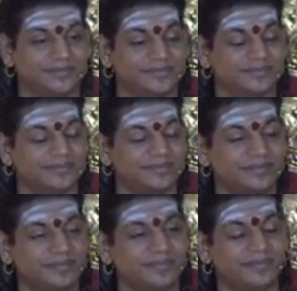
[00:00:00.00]

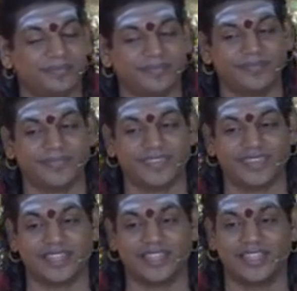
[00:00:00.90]
Nobody speaks.